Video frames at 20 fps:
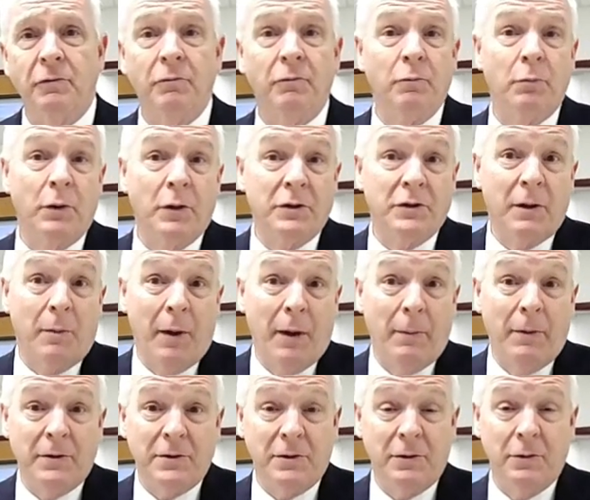because there
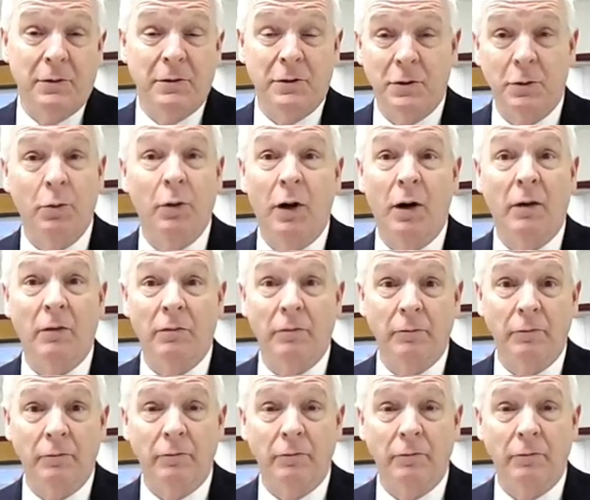may be students who are